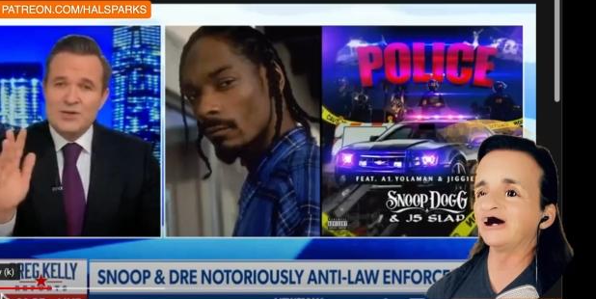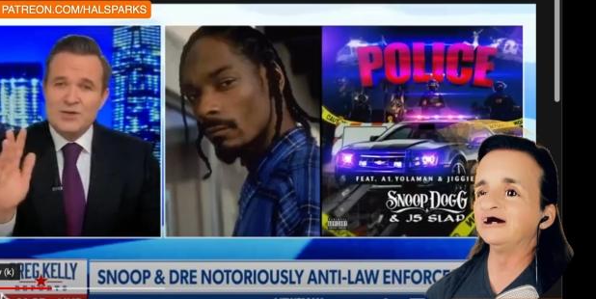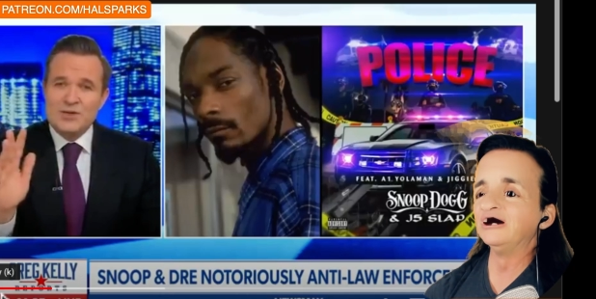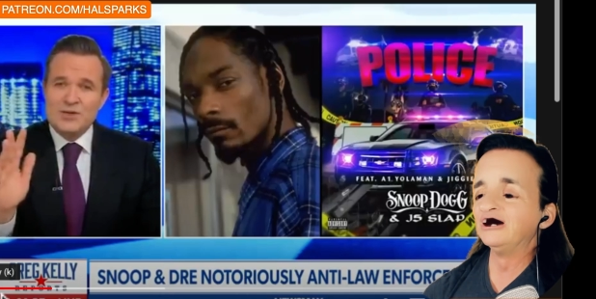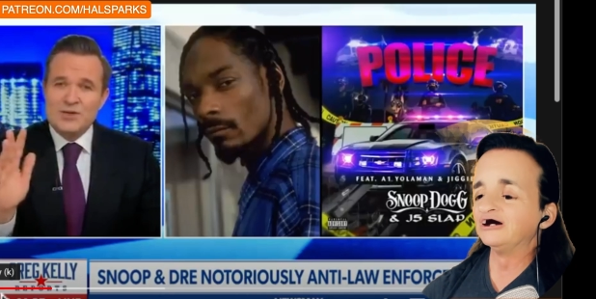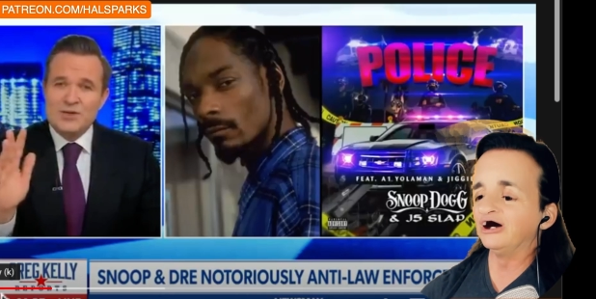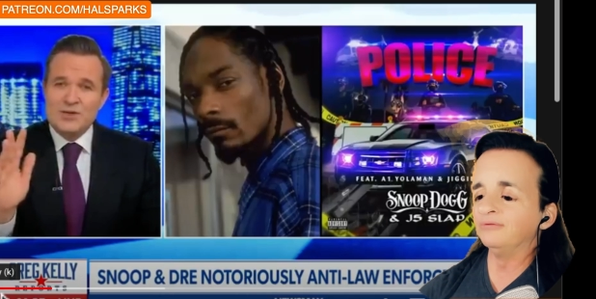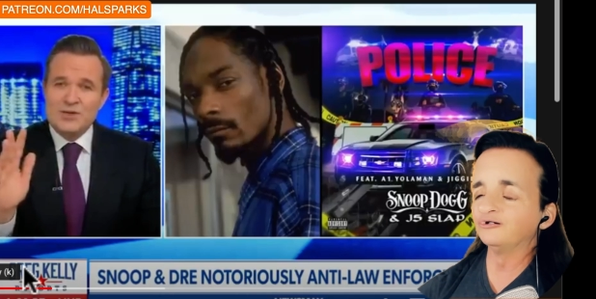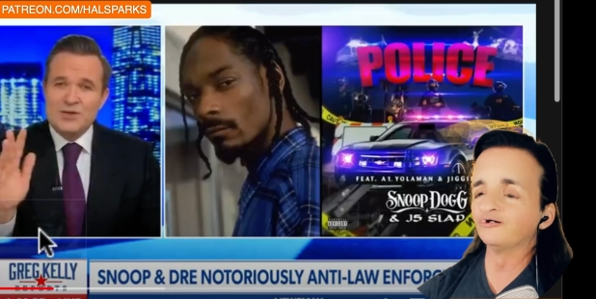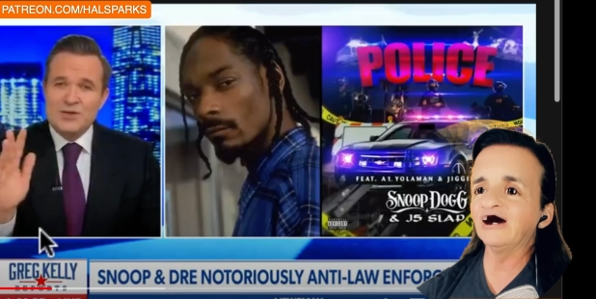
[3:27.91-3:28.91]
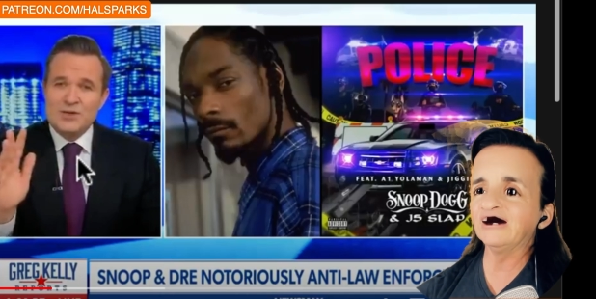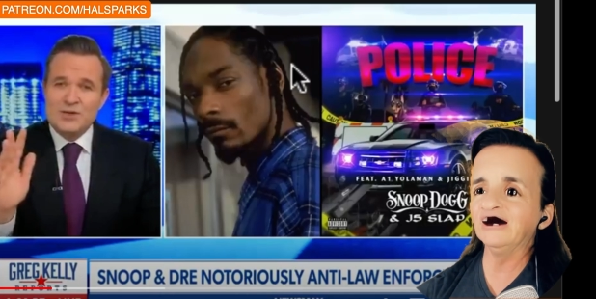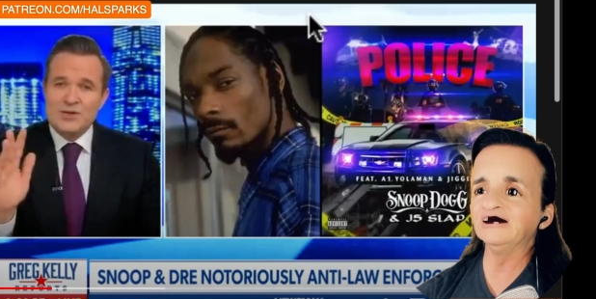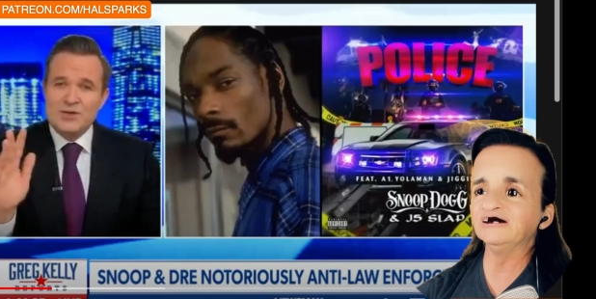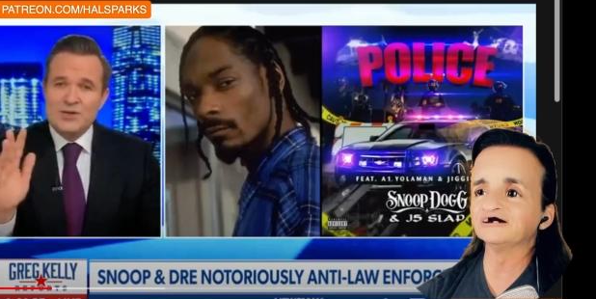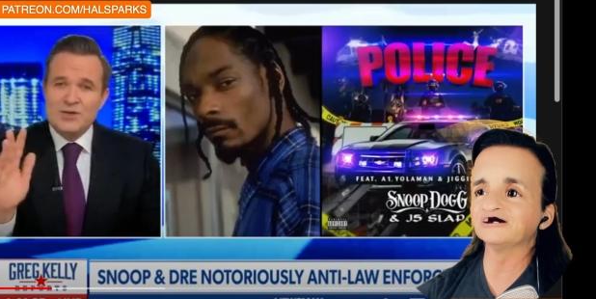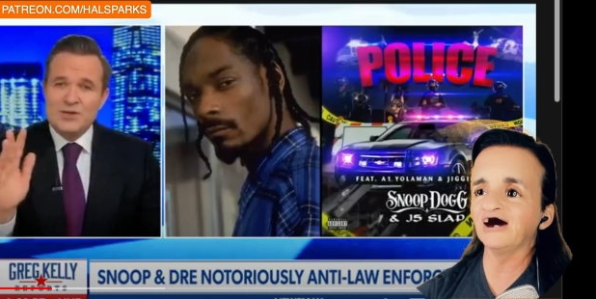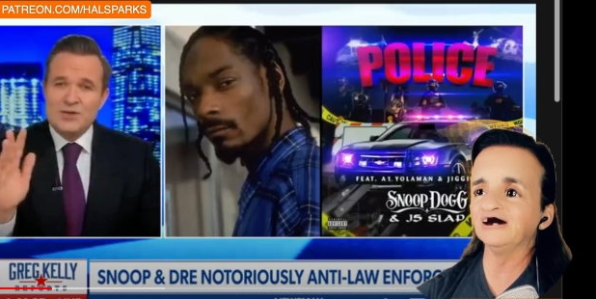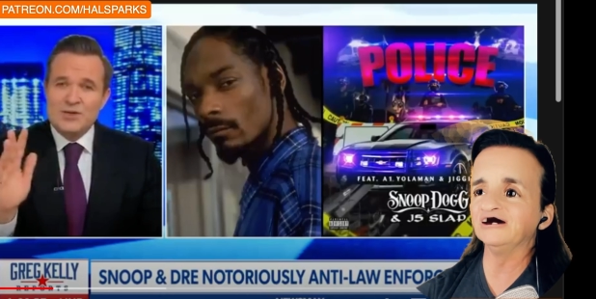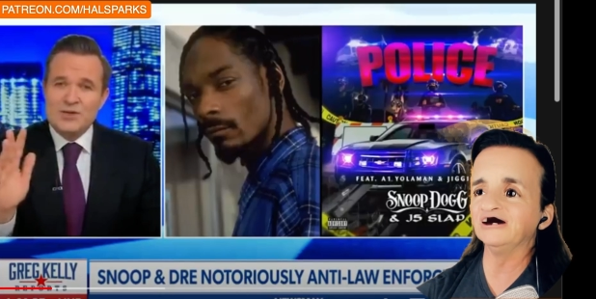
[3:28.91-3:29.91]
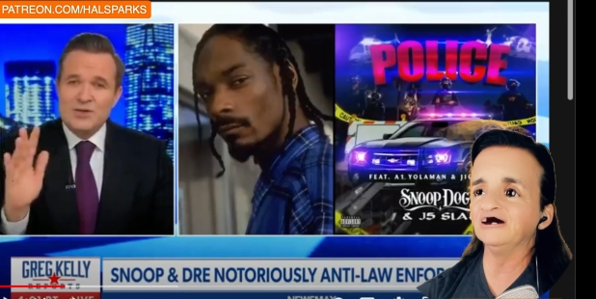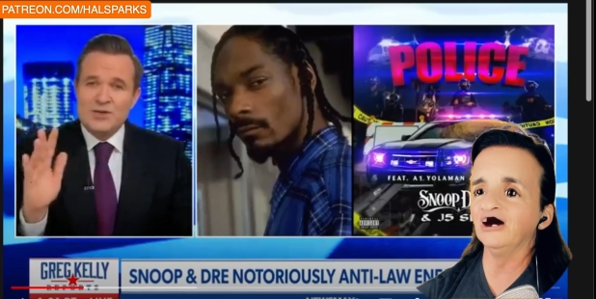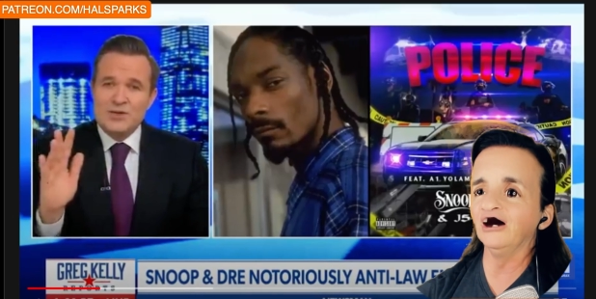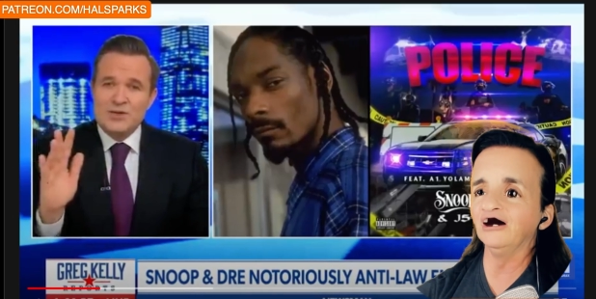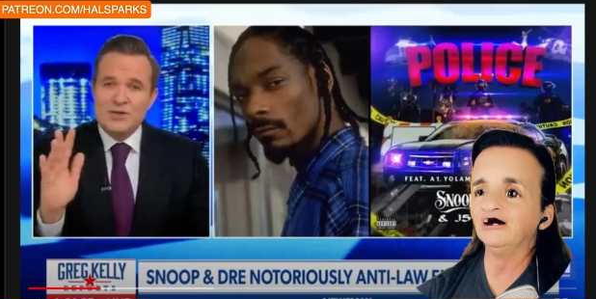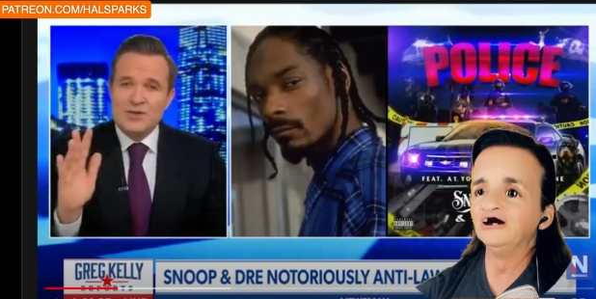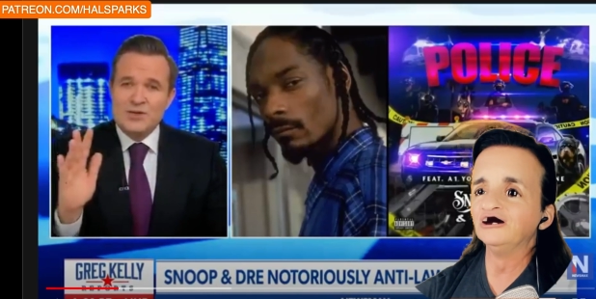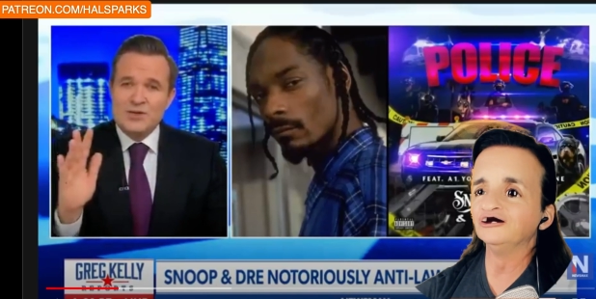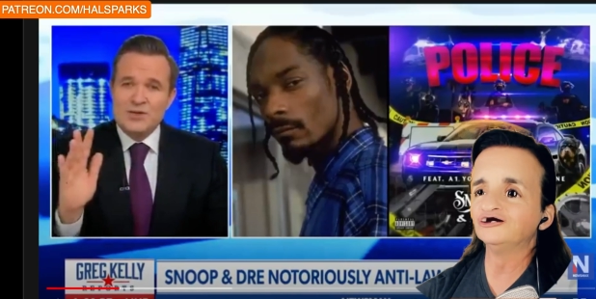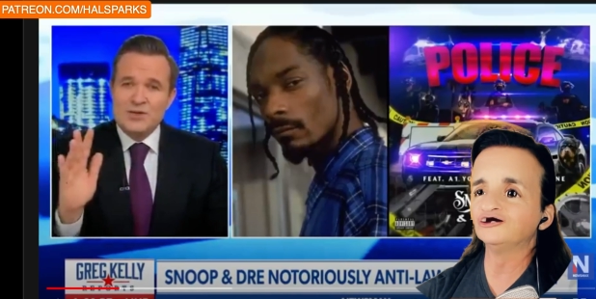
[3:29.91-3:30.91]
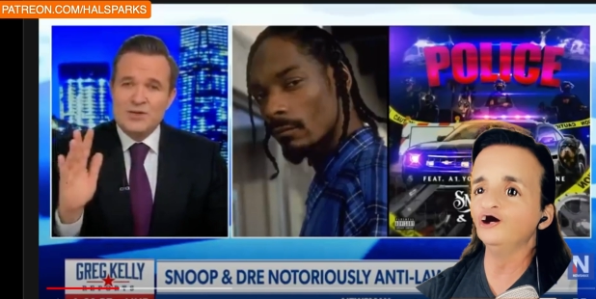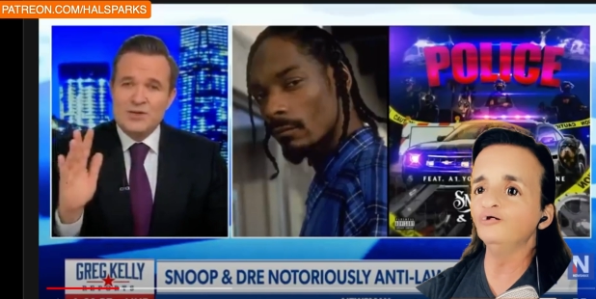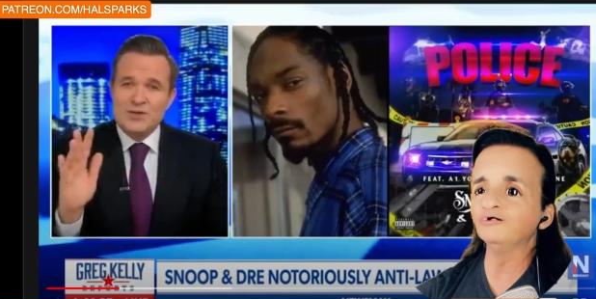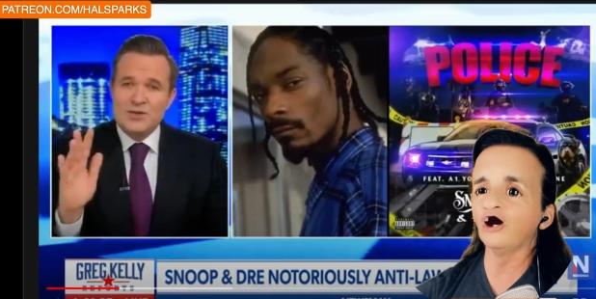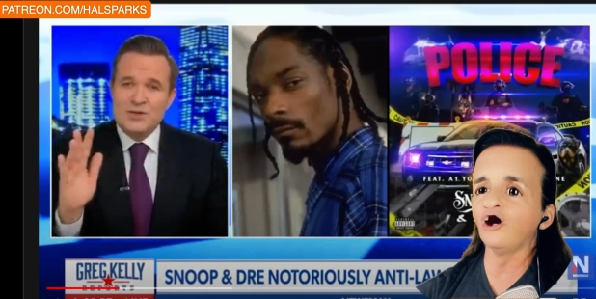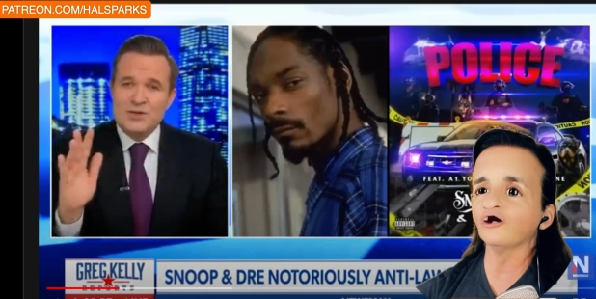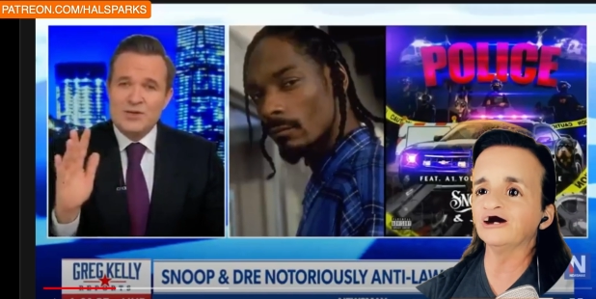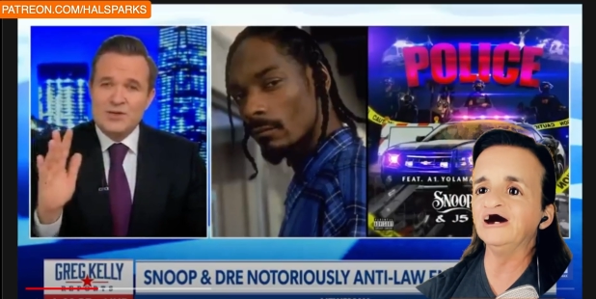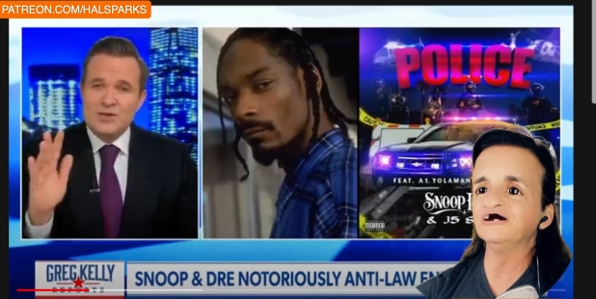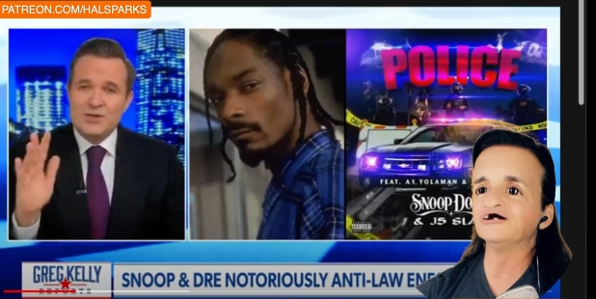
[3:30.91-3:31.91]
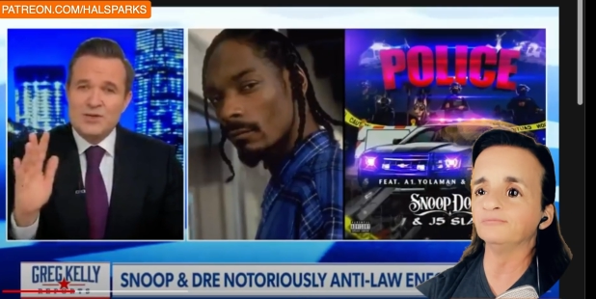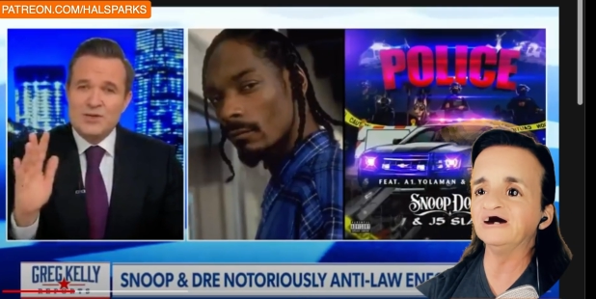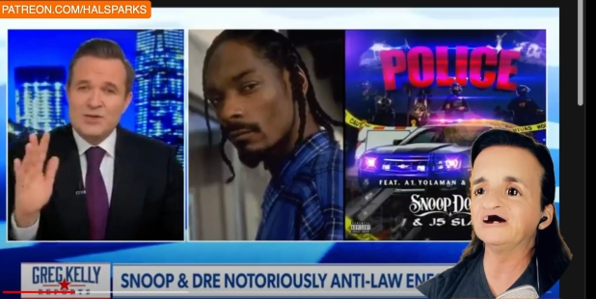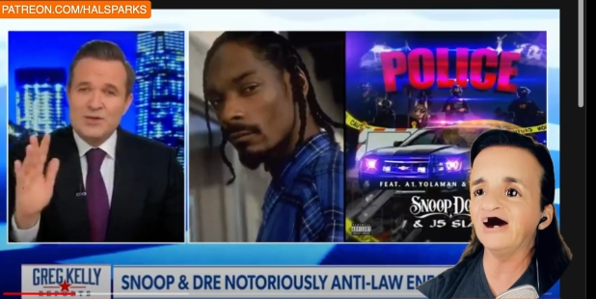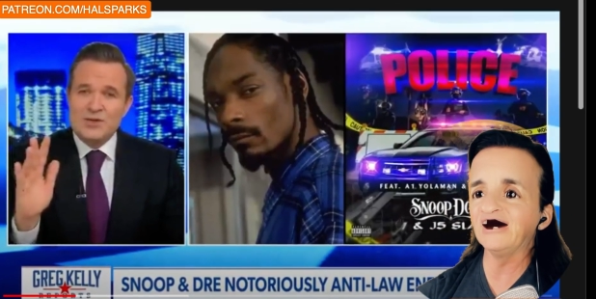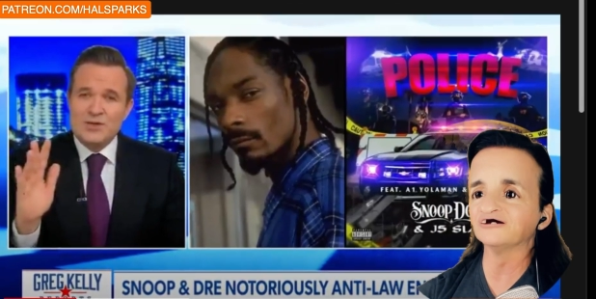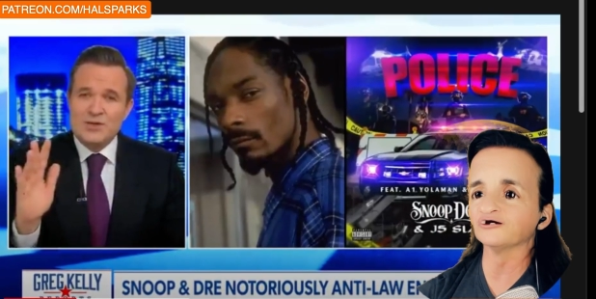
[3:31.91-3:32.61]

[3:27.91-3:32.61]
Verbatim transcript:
Speaker 1: Um, Greg Kelly is saying that uh, Snoop Dogg needs to be canceled